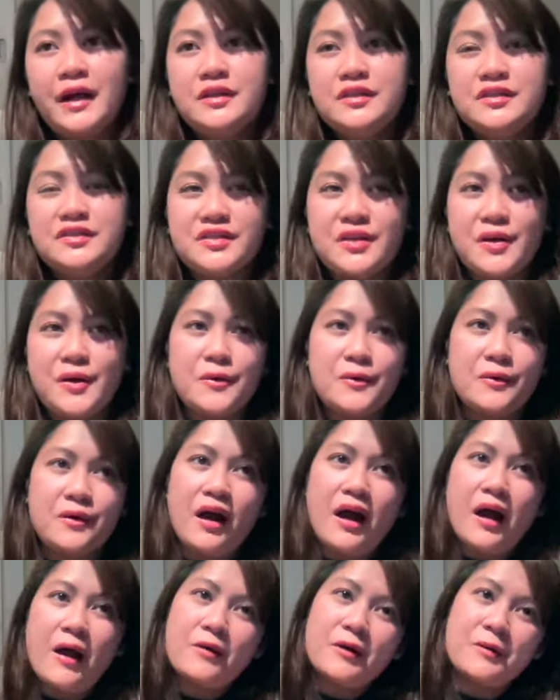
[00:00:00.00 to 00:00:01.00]
So
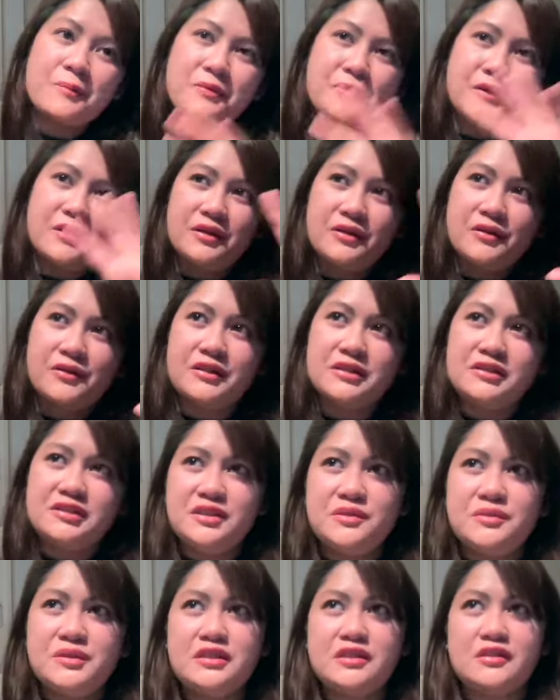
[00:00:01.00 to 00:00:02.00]
our
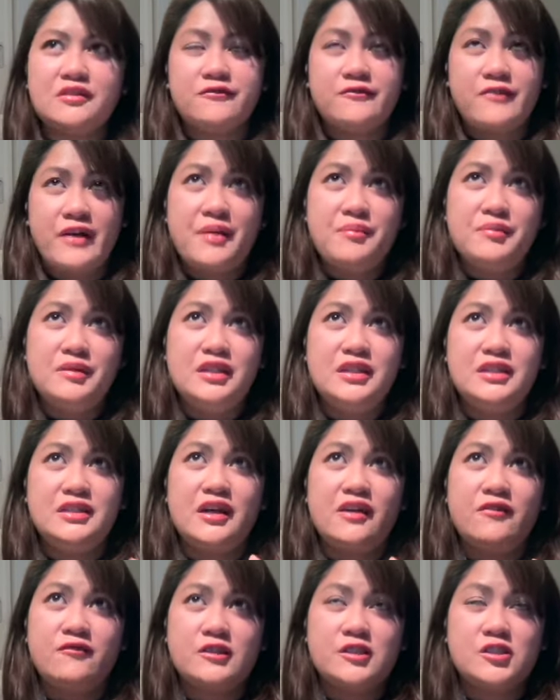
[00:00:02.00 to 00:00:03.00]
priority with our family
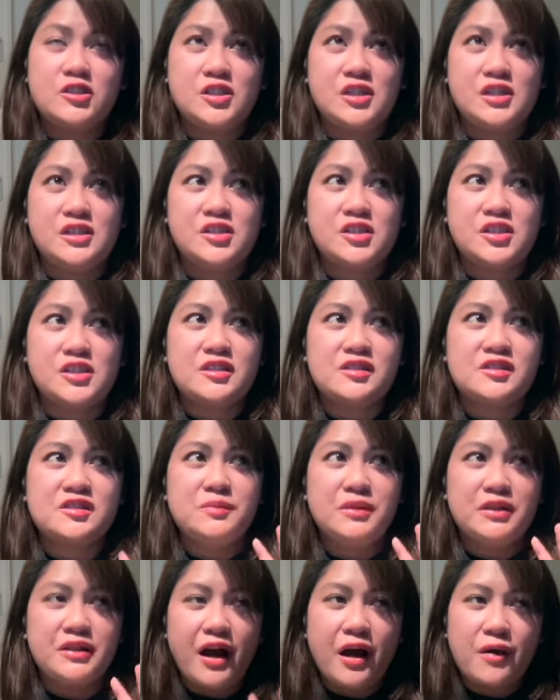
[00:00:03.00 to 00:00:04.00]
never changes,
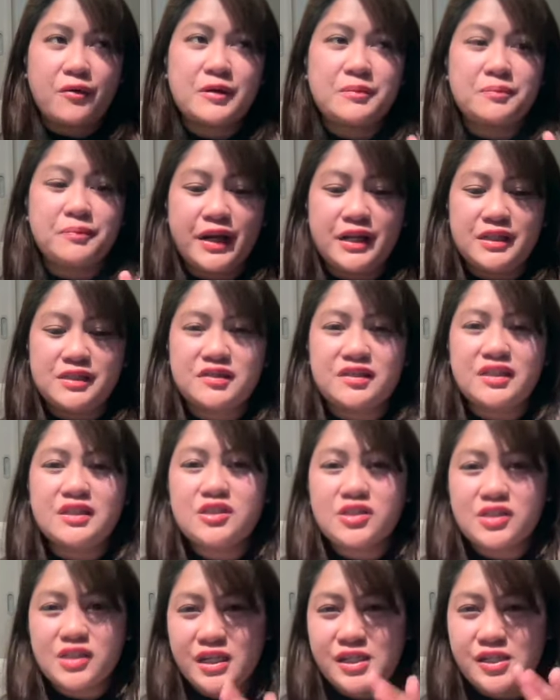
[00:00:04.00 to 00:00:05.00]
but our mindset
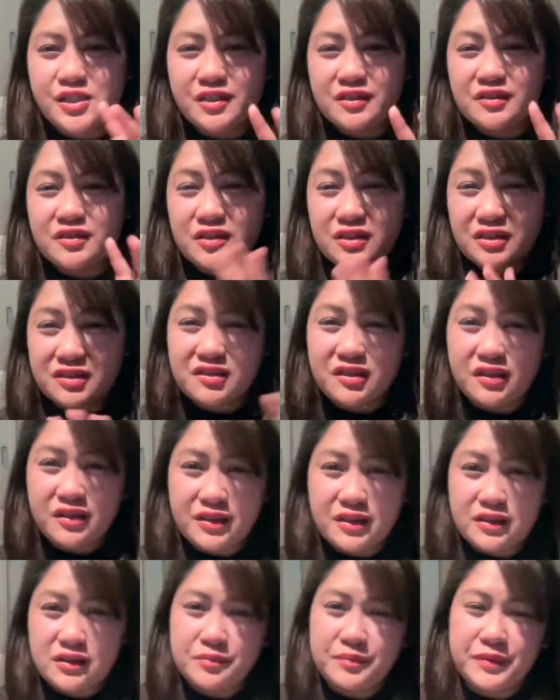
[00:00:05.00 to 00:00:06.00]
changes just a
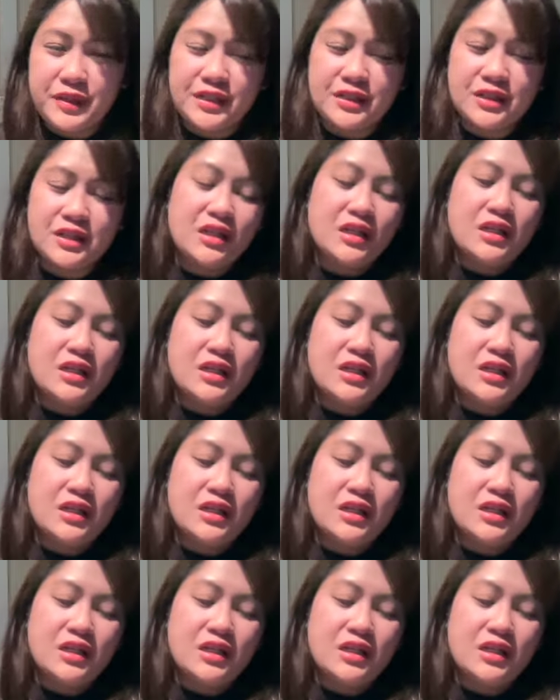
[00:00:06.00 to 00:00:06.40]
little bit.